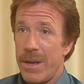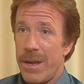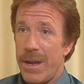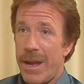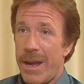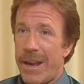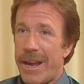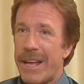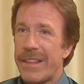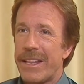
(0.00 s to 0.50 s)

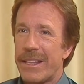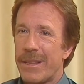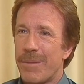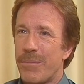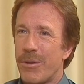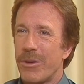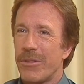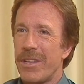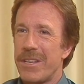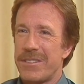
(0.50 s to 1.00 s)
and I think the
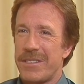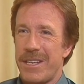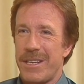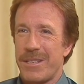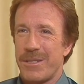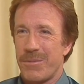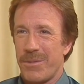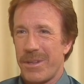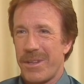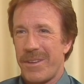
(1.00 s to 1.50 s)
birthday scene
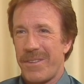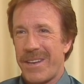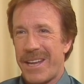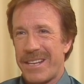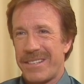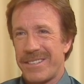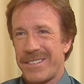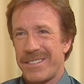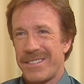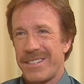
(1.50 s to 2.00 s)
is one of the
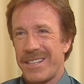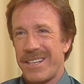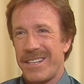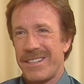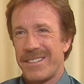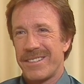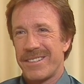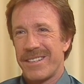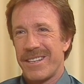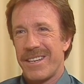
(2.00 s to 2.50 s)
nicest
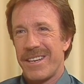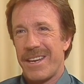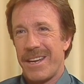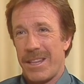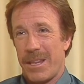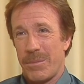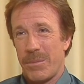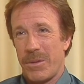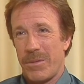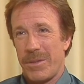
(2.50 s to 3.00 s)
scenes in
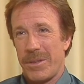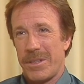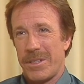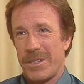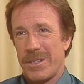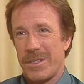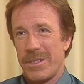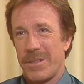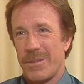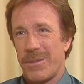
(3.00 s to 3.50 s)
the movie
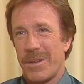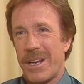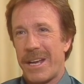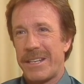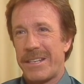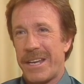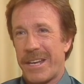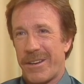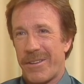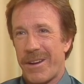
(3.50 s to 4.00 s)
too. When I
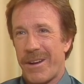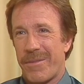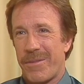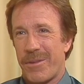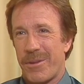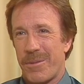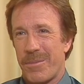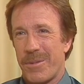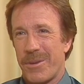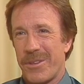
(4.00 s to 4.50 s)
take her out for
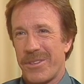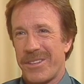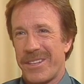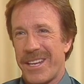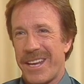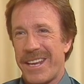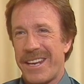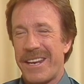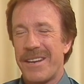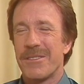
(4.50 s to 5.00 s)
her
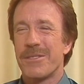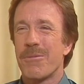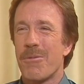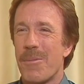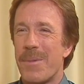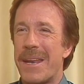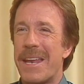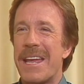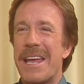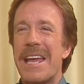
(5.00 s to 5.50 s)
birthday, and here's a
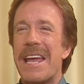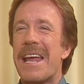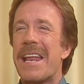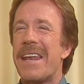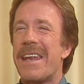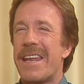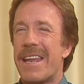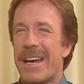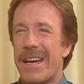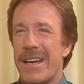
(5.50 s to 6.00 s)
woman
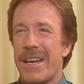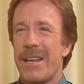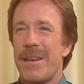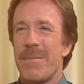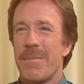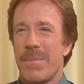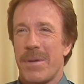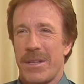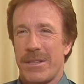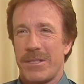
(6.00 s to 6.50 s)

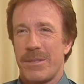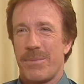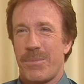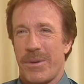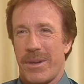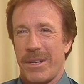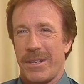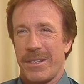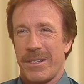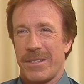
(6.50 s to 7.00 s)
9 months
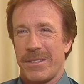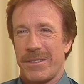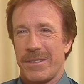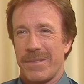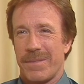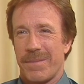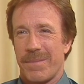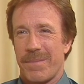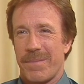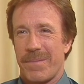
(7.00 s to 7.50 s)
pregnant,
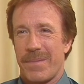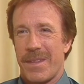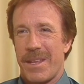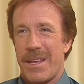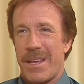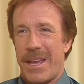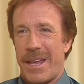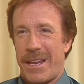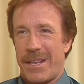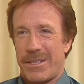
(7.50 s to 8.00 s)

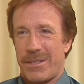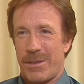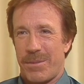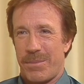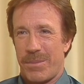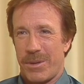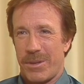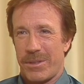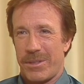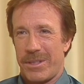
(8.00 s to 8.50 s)
and it's her
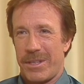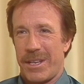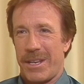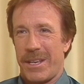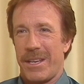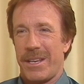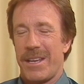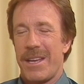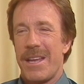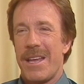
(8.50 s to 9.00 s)

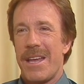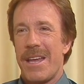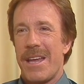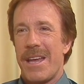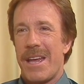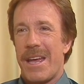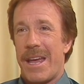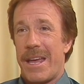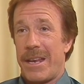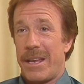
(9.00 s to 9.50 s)
birthday.
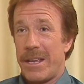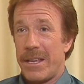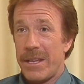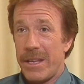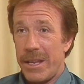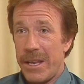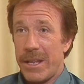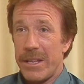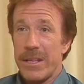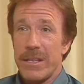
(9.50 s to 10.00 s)
And
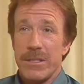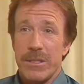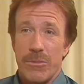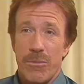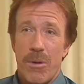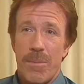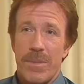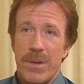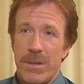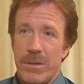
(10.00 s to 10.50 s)
now this is a
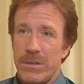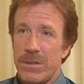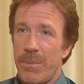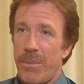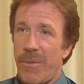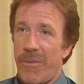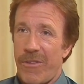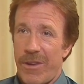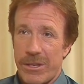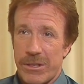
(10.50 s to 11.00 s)
woman who's a
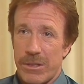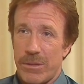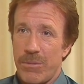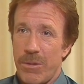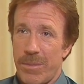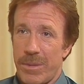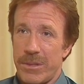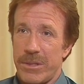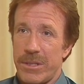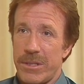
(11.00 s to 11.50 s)
professional
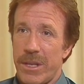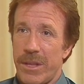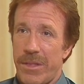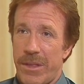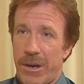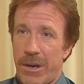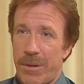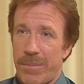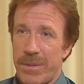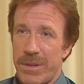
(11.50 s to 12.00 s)
woman. She's a
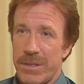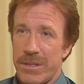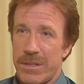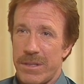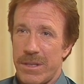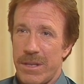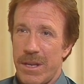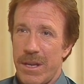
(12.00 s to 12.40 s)
therapist.